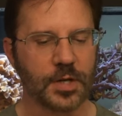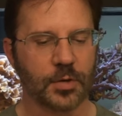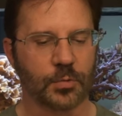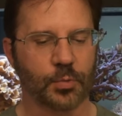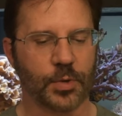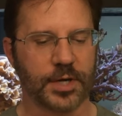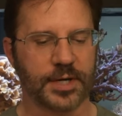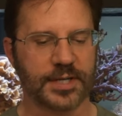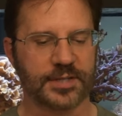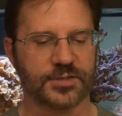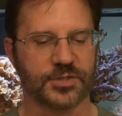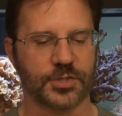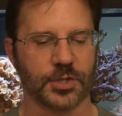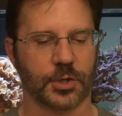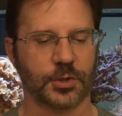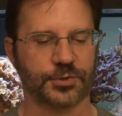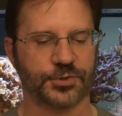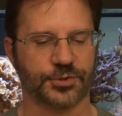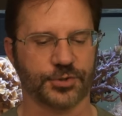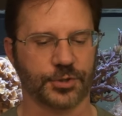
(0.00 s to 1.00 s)
where his
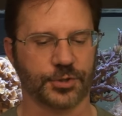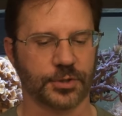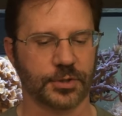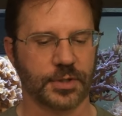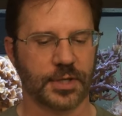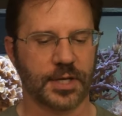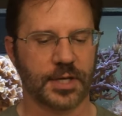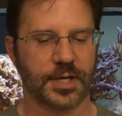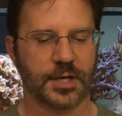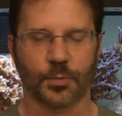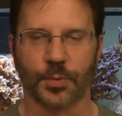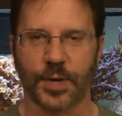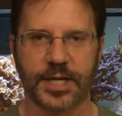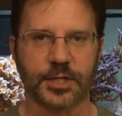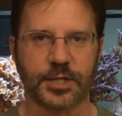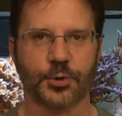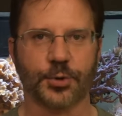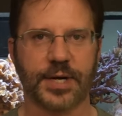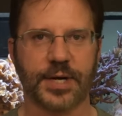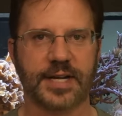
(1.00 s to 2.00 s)
doser went
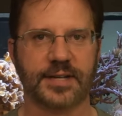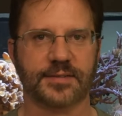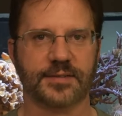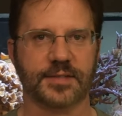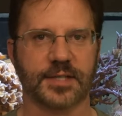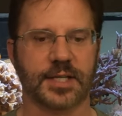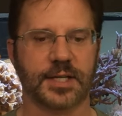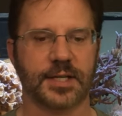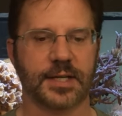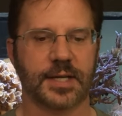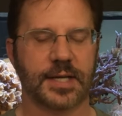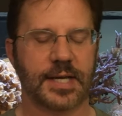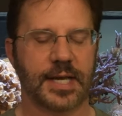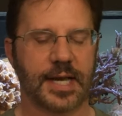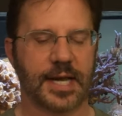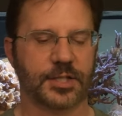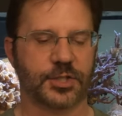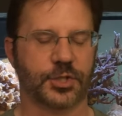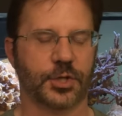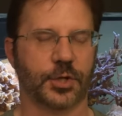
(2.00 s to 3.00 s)
crazy
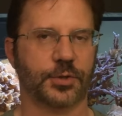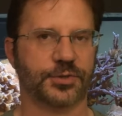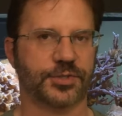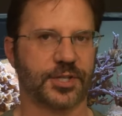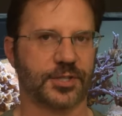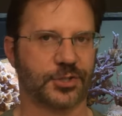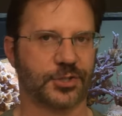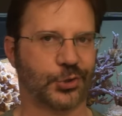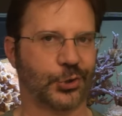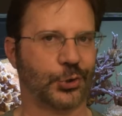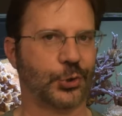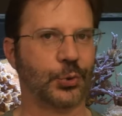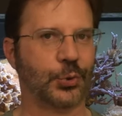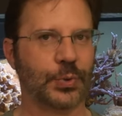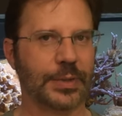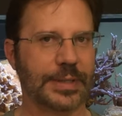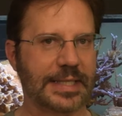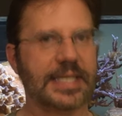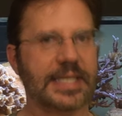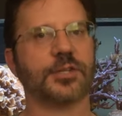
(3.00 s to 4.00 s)
and dosed two
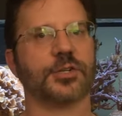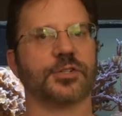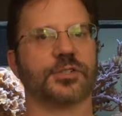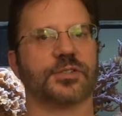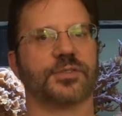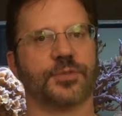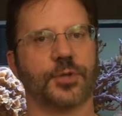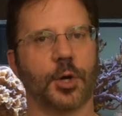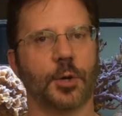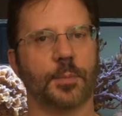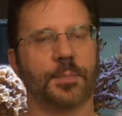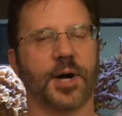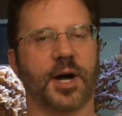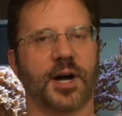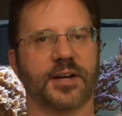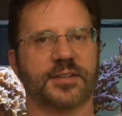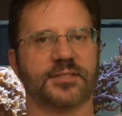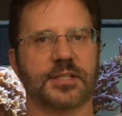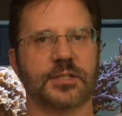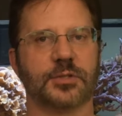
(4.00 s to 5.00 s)
liters of
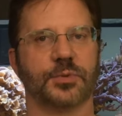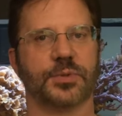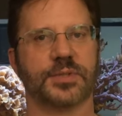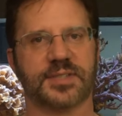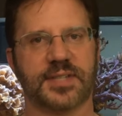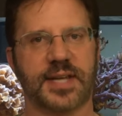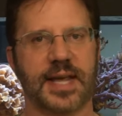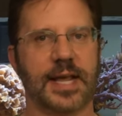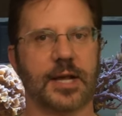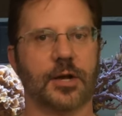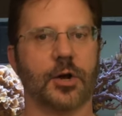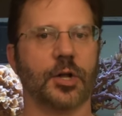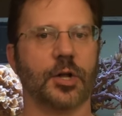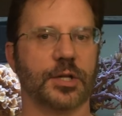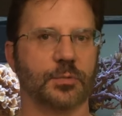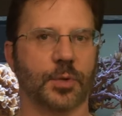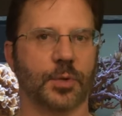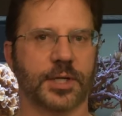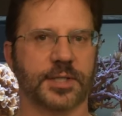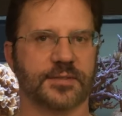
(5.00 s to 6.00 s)
Nopox into his tank all
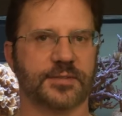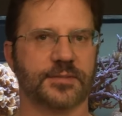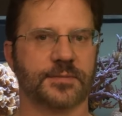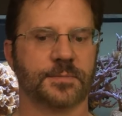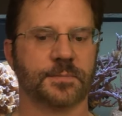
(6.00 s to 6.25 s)
at once.